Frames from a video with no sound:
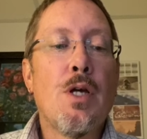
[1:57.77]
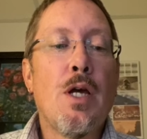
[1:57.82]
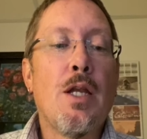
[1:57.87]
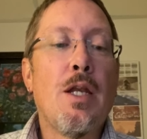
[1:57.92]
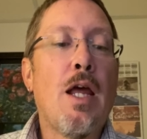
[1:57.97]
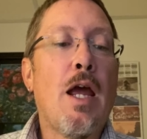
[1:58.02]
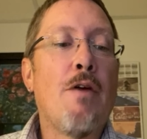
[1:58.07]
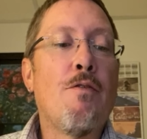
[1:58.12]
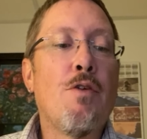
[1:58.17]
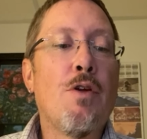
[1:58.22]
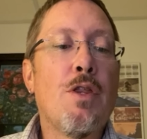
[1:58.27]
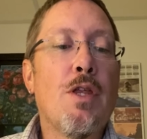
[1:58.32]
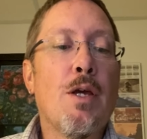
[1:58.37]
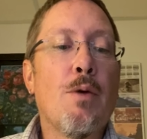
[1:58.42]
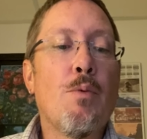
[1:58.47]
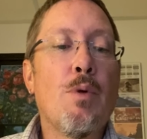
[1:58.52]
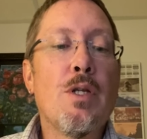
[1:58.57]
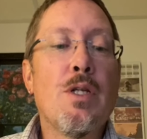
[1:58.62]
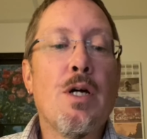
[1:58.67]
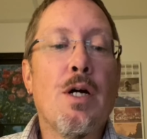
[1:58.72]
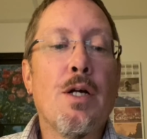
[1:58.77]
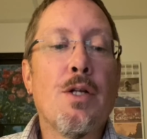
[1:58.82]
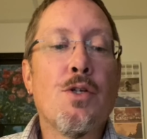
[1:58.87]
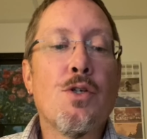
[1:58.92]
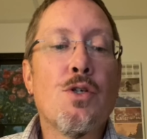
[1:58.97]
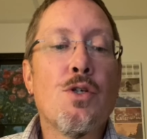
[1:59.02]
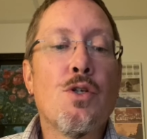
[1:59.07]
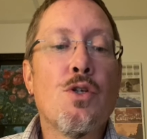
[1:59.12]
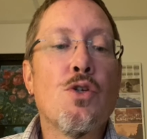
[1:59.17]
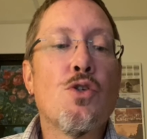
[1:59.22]
and everything we
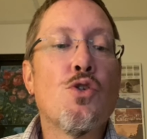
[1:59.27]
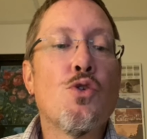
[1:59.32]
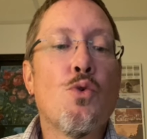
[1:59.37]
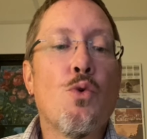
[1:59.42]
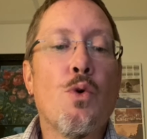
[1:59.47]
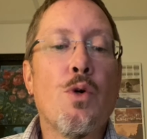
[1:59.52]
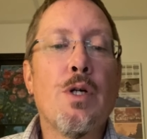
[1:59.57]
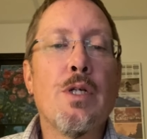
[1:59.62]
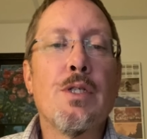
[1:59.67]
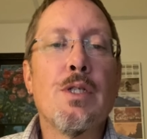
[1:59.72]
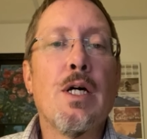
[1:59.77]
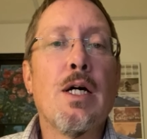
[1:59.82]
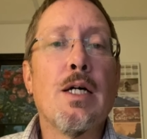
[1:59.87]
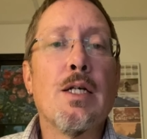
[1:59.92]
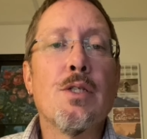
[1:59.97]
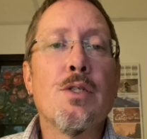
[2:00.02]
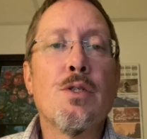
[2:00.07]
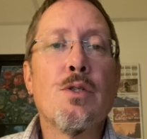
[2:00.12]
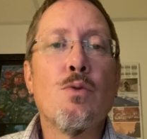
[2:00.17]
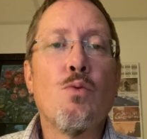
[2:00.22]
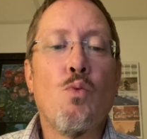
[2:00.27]
touch destroys us,